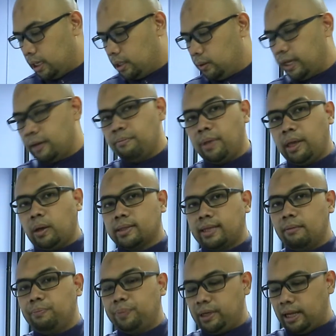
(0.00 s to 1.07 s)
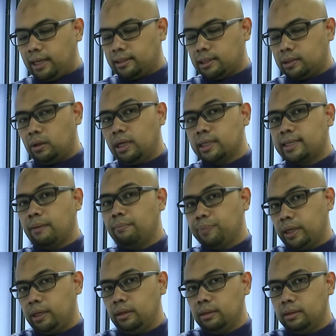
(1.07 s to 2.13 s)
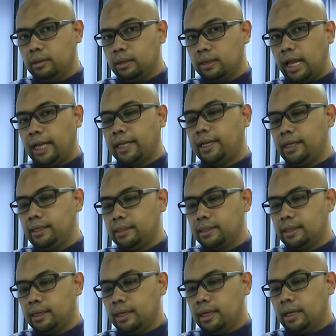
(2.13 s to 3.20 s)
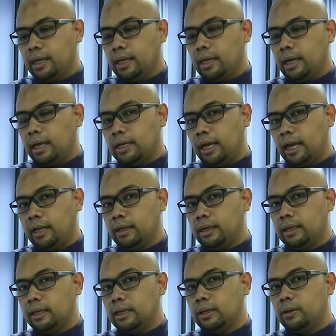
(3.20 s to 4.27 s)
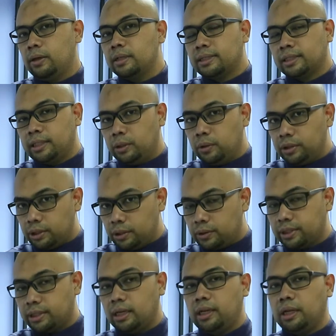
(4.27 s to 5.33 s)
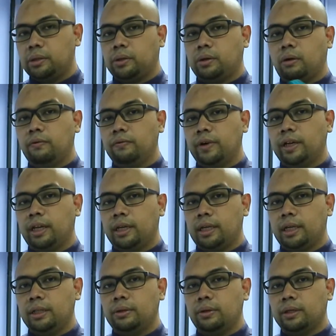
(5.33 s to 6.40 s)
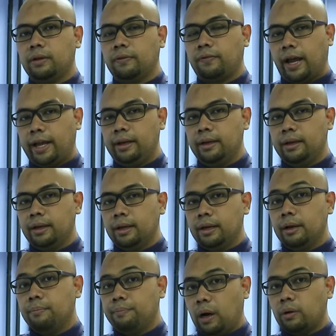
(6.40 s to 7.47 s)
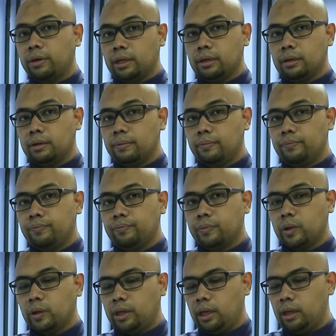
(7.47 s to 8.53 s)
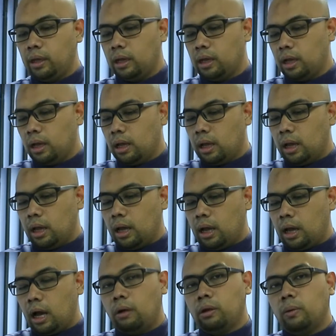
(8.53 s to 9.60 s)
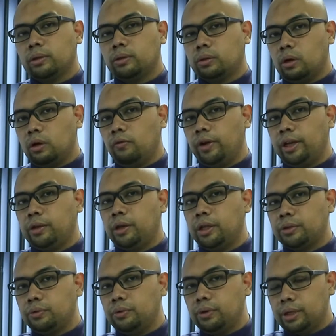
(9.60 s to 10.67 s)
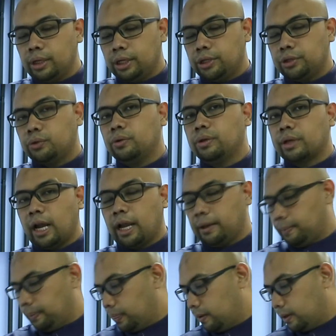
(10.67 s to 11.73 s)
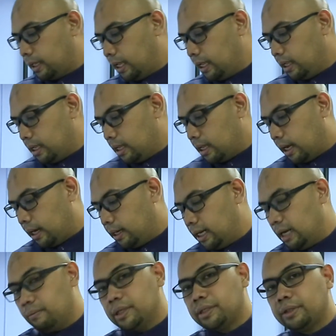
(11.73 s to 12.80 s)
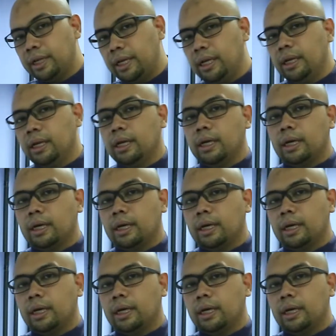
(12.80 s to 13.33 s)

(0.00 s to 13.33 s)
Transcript: you can make your sample as a solid sample like this, and then you still need to convert it into the fine powder. Okay, how you want to convert? You need to grind. Okay, and then number three,